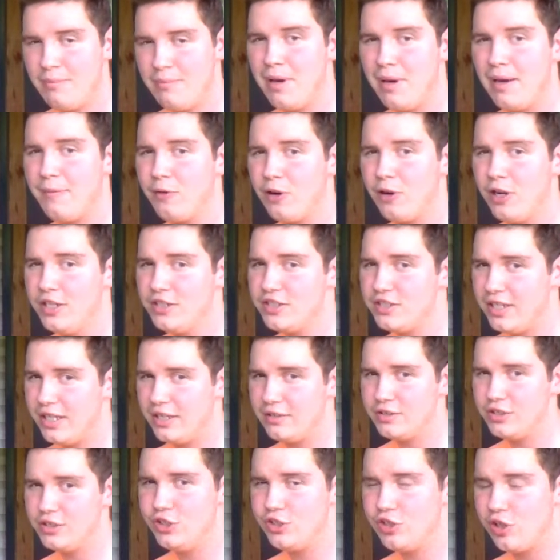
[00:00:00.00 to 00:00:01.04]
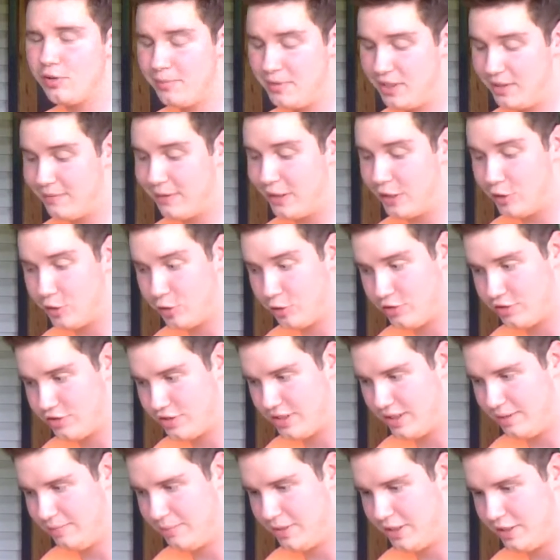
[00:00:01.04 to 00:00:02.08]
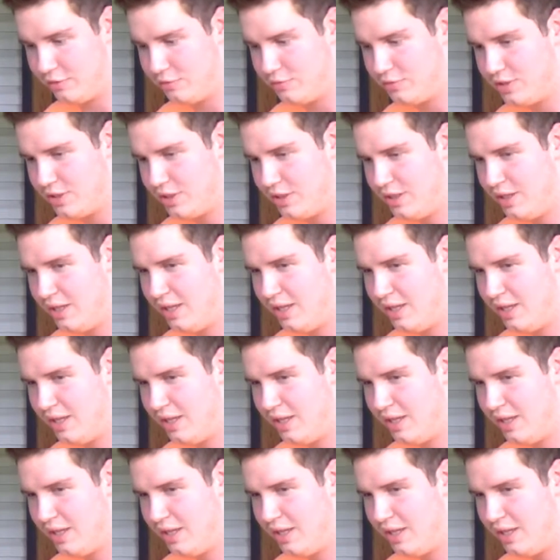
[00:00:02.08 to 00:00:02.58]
But for us now, sharp and D flat are the same note.